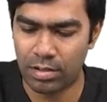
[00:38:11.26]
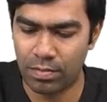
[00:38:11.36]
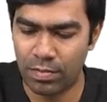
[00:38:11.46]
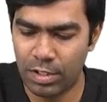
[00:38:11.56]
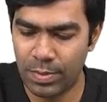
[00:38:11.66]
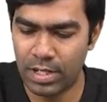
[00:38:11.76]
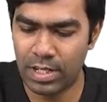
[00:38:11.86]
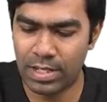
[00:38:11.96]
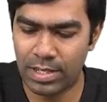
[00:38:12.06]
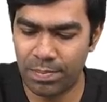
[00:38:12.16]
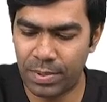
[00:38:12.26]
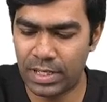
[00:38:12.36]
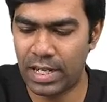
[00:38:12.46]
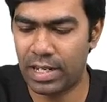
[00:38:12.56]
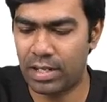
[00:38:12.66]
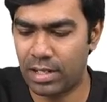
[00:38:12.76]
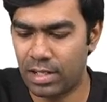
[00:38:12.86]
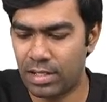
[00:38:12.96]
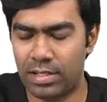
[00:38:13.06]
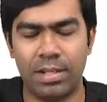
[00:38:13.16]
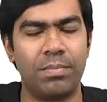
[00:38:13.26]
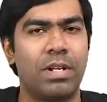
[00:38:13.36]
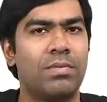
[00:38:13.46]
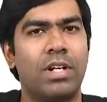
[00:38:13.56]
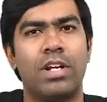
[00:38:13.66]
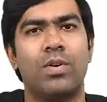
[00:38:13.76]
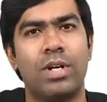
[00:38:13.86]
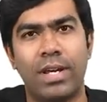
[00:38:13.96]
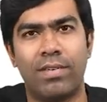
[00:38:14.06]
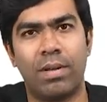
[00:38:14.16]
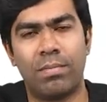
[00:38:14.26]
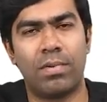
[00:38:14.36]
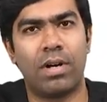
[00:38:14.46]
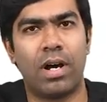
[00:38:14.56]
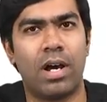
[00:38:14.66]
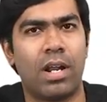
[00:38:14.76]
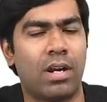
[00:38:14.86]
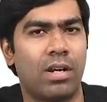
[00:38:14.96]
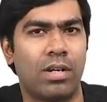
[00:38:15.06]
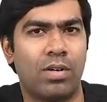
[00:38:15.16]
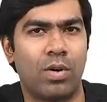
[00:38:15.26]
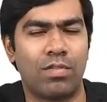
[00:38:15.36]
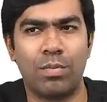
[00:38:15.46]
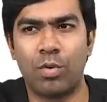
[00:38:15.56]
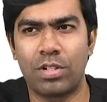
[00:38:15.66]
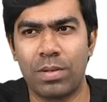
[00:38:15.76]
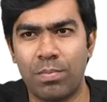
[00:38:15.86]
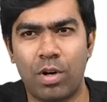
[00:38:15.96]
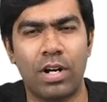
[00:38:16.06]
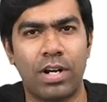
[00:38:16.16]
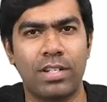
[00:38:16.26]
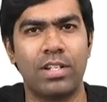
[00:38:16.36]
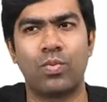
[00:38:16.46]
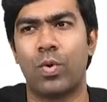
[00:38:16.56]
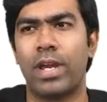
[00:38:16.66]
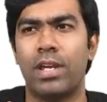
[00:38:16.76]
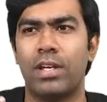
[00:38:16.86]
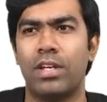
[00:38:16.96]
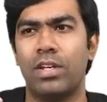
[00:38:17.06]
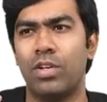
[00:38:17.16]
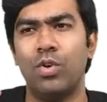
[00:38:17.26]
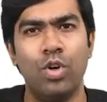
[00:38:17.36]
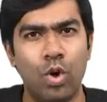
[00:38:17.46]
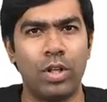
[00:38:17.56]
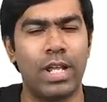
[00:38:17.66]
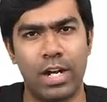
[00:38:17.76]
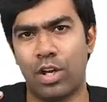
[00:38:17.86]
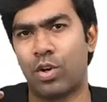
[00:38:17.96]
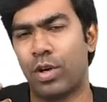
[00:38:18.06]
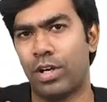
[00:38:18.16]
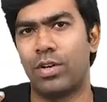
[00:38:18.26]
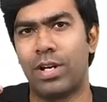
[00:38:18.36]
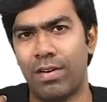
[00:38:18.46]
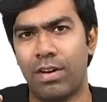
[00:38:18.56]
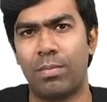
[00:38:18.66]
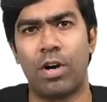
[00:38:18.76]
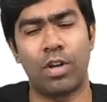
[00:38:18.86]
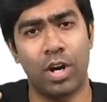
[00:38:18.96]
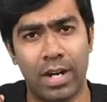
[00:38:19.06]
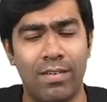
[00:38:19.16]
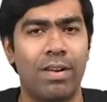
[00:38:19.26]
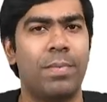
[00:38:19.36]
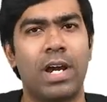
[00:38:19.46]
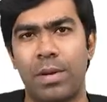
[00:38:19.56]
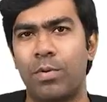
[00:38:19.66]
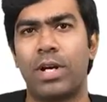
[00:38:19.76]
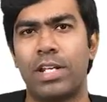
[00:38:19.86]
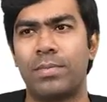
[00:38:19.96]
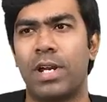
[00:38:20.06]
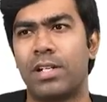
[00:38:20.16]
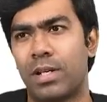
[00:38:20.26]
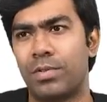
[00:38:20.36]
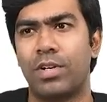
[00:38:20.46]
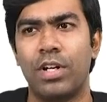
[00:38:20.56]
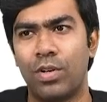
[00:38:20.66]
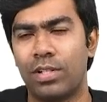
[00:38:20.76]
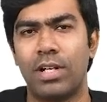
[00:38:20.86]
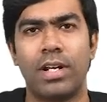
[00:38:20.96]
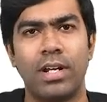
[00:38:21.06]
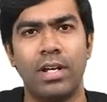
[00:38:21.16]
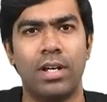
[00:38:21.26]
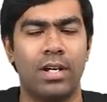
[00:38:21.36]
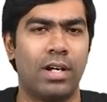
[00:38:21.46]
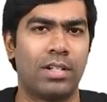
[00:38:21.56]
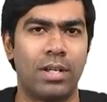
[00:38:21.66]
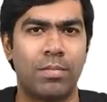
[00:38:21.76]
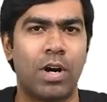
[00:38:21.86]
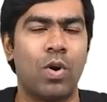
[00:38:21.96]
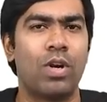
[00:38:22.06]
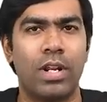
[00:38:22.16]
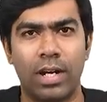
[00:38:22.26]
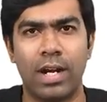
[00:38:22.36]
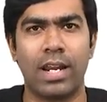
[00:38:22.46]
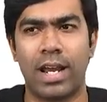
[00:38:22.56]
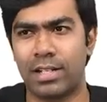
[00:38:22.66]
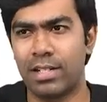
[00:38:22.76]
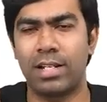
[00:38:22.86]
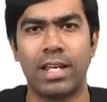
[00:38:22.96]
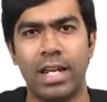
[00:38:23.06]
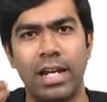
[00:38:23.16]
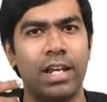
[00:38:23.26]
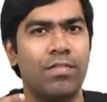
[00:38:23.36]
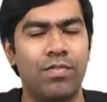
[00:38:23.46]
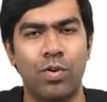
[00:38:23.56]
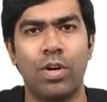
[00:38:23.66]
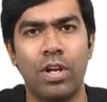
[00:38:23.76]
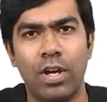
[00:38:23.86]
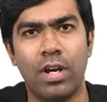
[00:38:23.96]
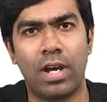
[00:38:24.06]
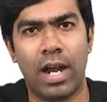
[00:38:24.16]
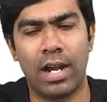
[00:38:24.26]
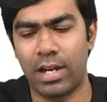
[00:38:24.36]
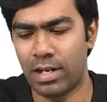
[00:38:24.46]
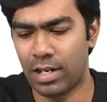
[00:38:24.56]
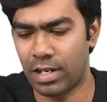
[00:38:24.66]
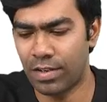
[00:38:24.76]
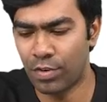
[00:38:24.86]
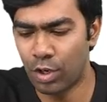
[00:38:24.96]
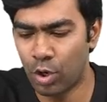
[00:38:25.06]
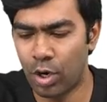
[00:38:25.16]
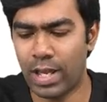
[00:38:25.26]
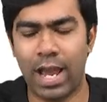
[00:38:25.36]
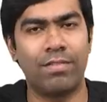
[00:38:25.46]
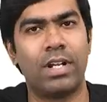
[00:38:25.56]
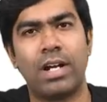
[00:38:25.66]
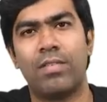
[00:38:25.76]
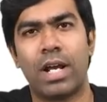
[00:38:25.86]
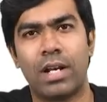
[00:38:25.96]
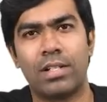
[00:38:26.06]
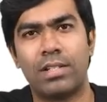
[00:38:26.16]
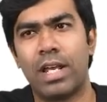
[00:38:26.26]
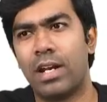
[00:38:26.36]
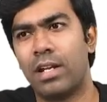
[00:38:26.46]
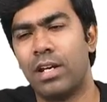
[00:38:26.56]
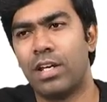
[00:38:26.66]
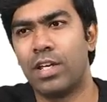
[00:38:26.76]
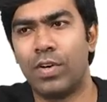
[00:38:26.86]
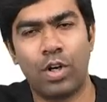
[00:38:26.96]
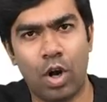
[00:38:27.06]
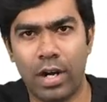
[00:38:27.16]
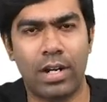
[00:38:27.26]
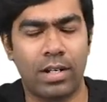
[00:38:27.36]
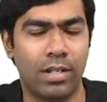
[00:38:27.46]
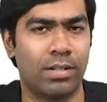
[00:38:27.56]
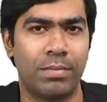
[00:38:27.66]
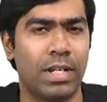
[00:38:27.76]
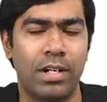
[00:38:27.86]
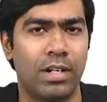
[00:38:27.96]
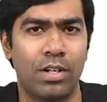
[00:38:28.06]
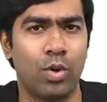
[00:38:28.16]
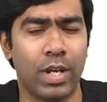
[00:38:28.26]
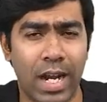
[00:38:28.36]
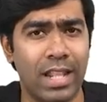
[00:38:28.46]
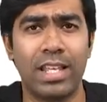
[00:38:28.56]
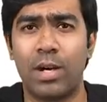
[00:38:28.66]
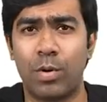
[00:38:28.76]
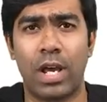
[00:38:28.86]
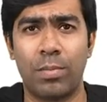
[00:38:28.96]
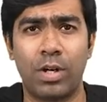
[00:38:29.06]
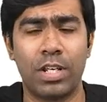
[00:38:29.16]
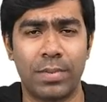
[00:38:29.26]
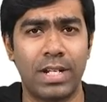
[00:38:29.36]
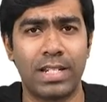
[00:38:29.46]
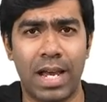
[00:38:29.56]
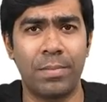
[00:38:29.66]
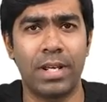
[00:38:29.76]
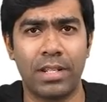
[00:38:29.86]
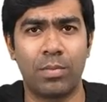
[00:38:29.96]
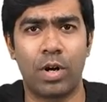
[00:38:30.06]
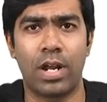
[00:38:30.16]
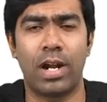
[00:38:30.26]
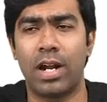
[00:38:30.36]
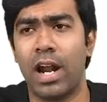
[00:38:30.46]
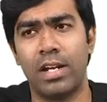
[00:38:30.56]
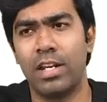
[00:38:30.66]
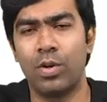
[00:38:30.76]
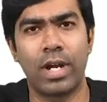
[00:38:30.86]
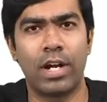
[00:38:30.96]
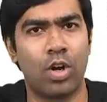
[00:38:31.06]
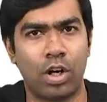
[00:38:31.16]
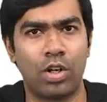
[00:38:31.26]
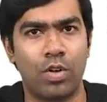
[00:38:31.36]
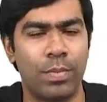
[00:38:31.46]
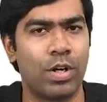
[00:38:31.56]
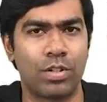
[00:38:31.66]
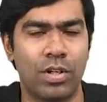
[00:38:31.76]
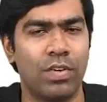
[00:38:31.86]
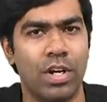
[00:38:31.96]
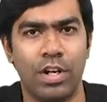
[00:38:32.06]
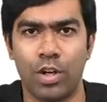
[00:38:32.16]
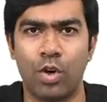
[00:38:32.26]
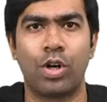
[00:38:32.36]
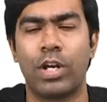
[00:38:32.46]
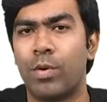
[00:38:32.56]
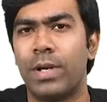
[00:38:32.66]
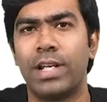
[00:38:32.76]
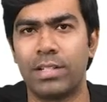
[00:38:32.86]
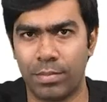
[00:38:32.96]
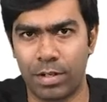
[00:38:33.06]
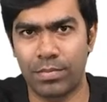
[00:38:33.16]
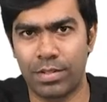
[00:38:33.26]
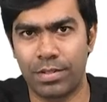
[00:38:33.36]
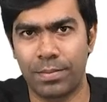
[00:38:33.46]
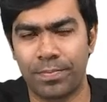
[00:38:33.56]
which means the sympathetic symptoms that you develop are one of the most important reasons why you know that you are going to develop, or you are developing hypoglycemia, and subsequently you result in some counter-regulatory actions like eating food. And if you don't have that awareness, then you will not be knowing anything about hypoglycemia that is happening in the body, and until you get knocked out because of neuroglycopenic symptoms.